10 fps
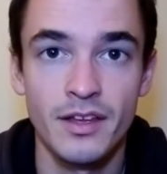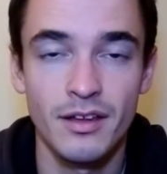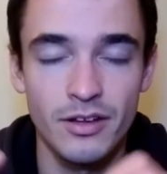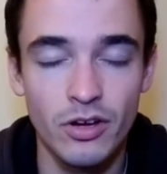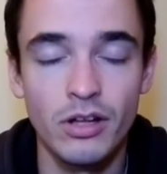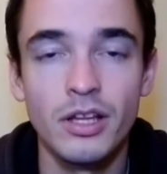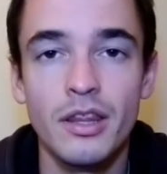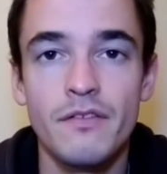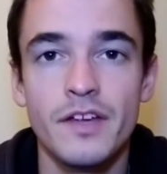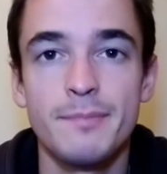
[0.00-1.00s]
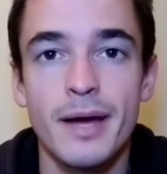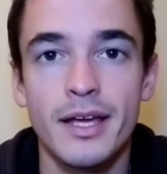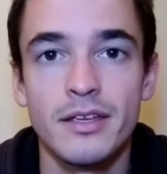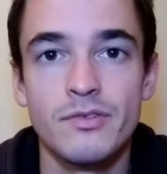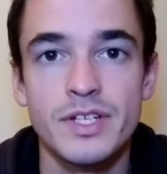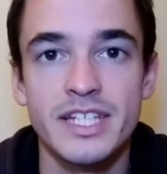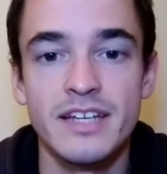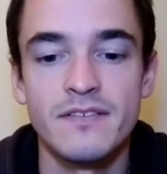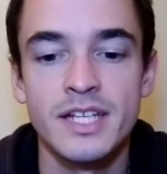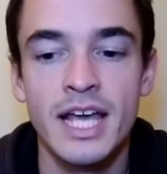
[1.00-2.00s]
and all the feedback you
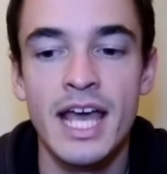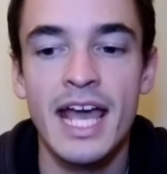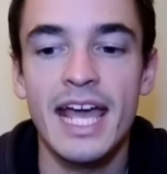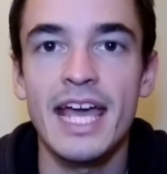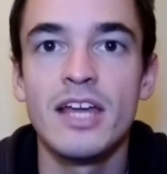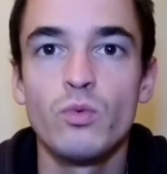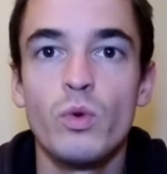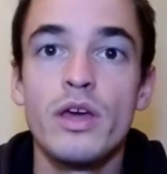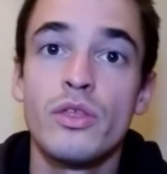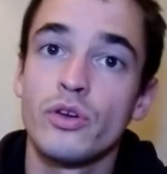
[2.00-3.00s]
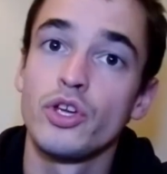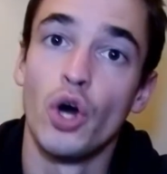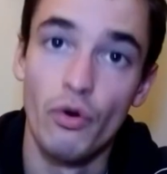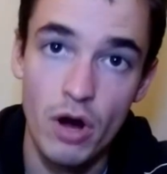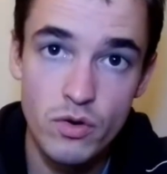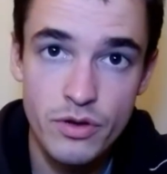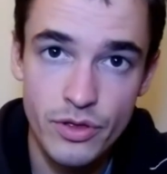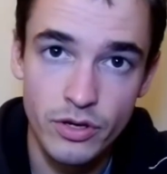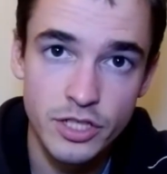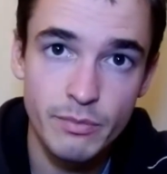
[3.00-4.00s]
received in with your own
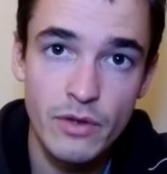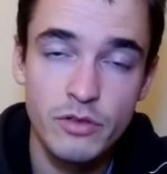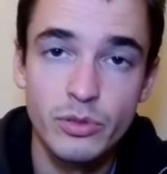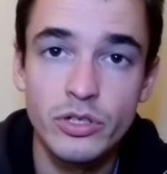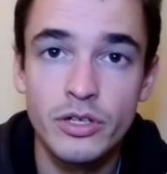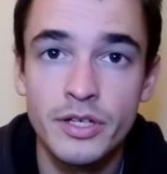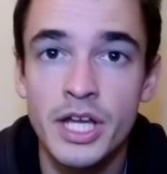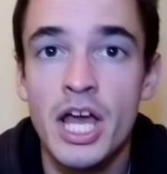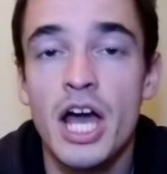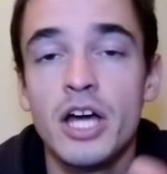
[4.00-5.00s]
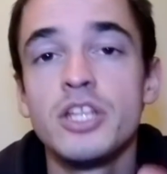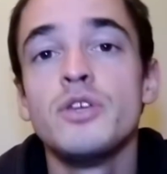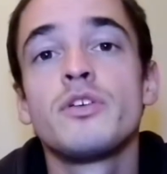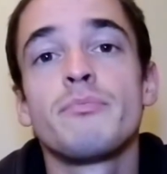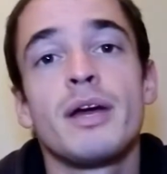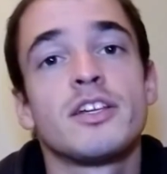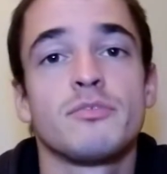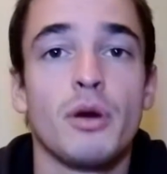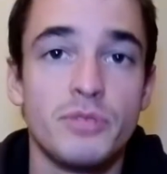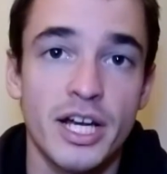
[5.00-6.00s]
thoughts about the book, and you can make some
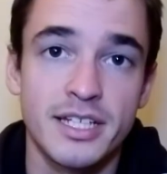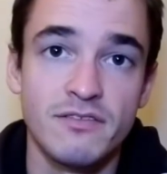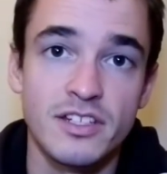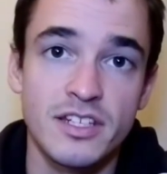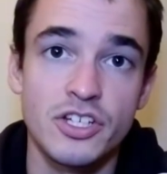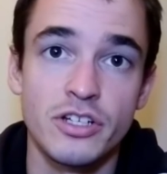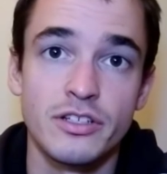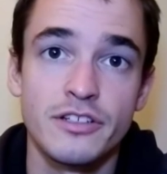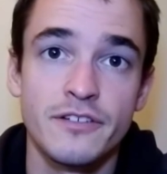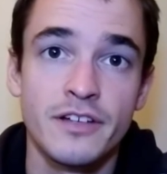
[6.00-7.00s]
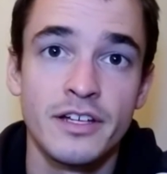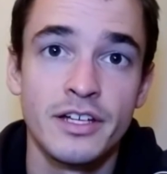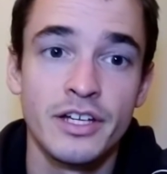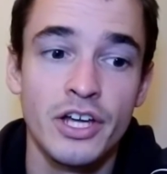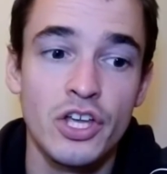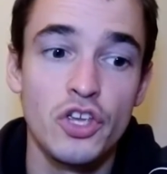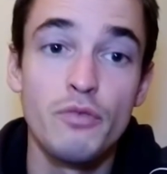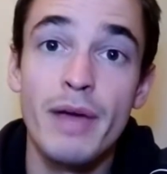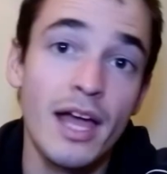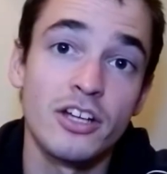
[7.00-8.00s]
objective decisions. You
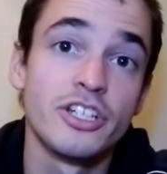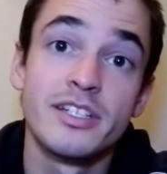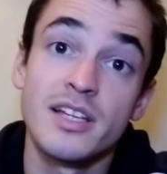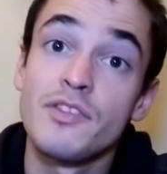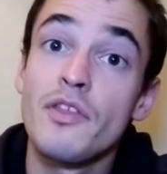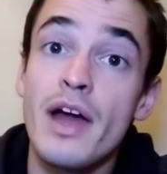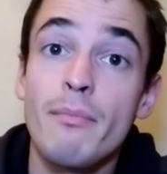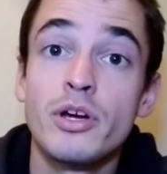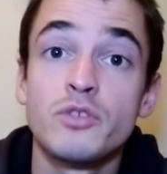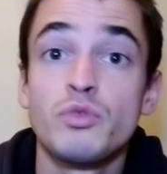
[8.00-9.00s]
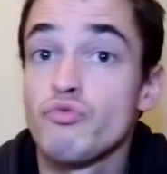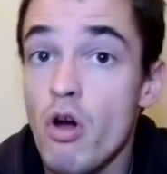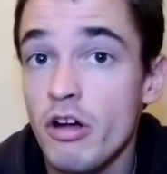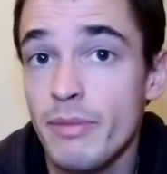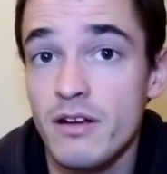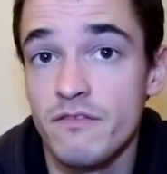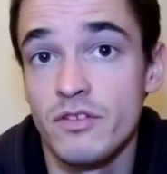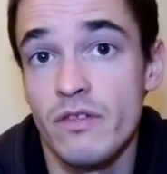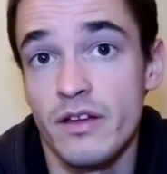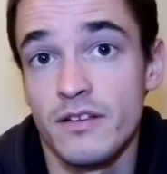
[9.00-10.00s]
may actually decide that that person was wrong about a few
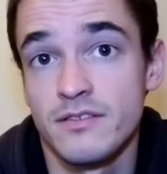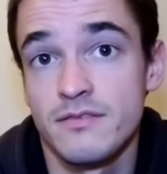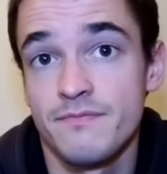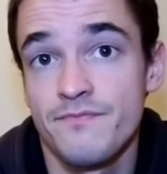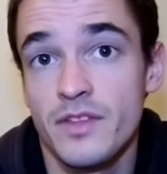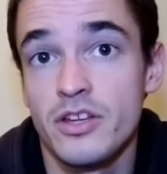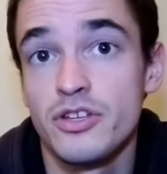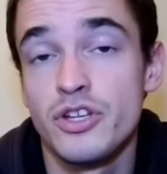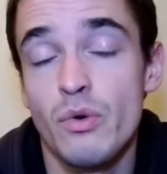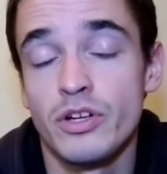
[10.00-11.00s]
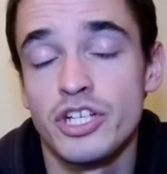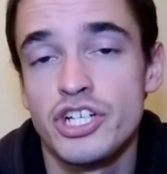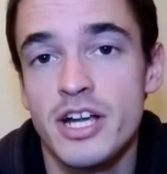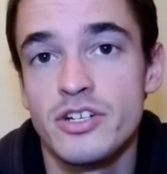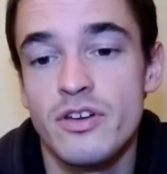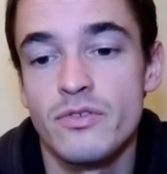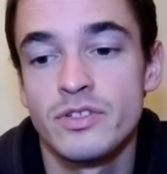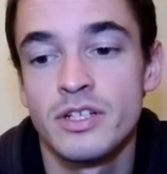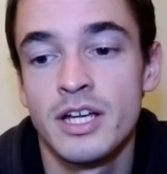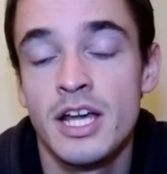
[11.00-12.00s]
things, and you don't want to change those.
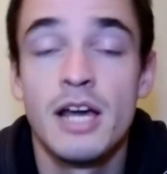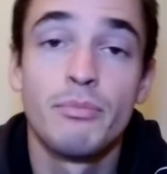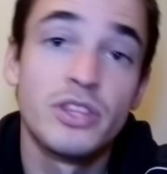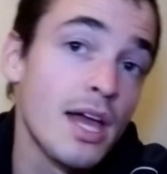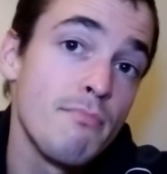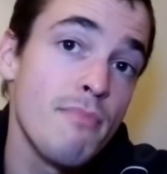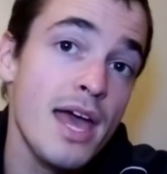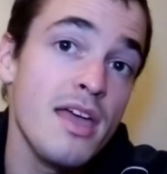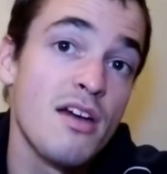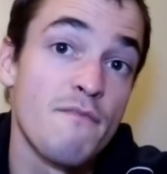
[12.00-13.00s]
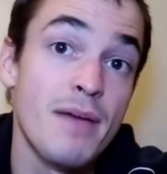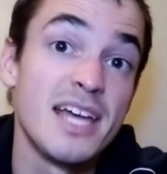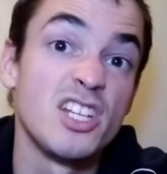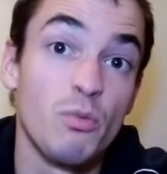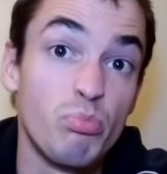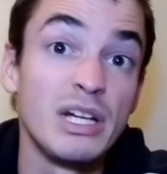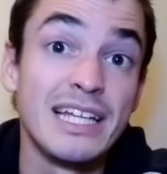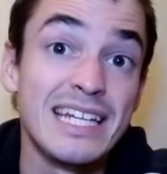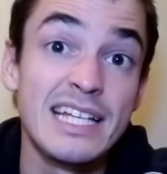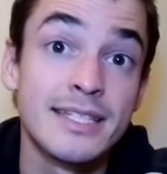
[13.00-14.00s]
But they may have made a
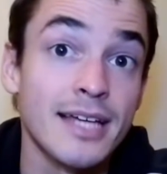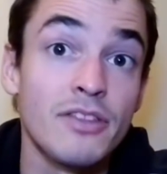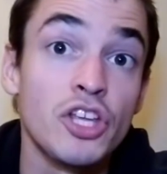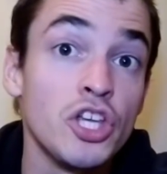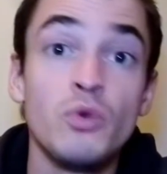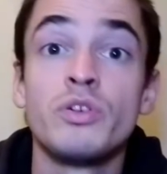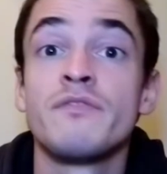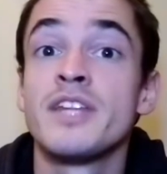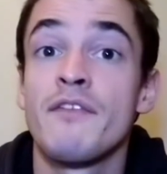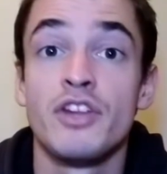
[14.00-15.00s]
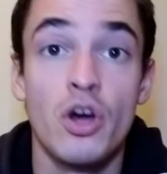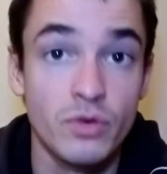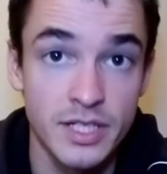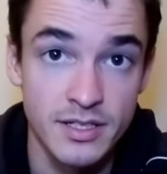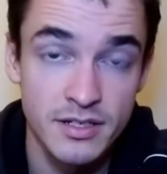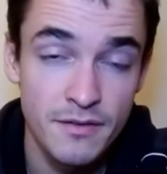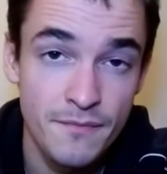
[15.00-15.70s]
brilliant insight that you would have never noticed.